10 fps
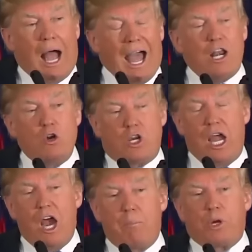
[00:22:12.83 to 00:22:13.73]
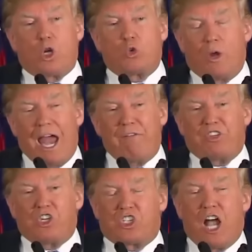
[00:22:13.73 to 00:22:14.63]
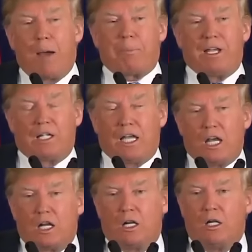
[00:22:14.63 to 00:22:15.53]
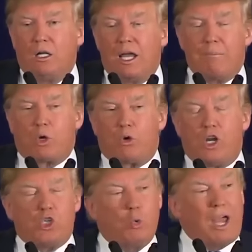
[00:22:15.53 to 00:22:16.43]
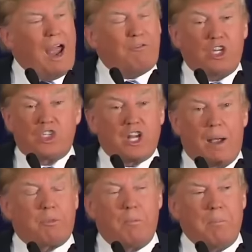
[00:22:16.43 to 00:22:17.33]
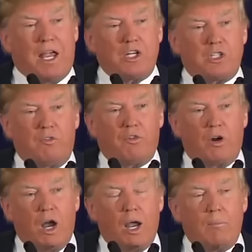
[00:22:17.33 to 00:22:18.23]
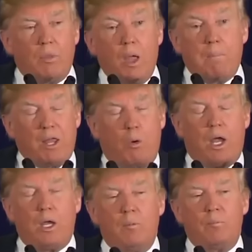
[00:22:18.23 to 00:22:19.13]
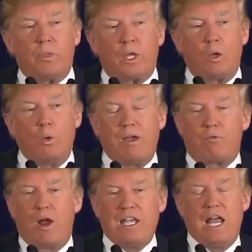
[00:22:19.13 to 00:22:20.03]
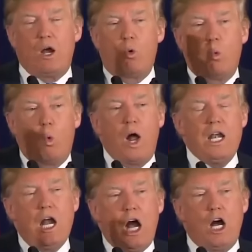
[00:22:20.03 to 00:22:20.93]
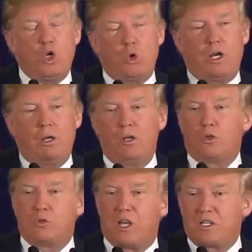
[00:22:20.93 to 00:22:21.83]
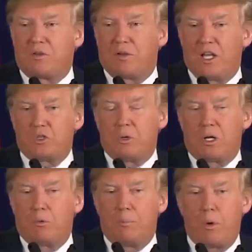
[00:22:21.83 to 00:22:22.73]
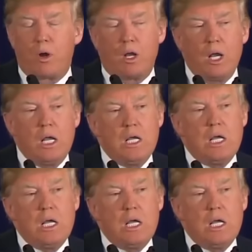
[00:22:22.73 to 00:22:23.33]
I don't care because we have to stop illegal immigration. We have to stop the massive crime. By the way, we have right now 100, this was as of last week, reported,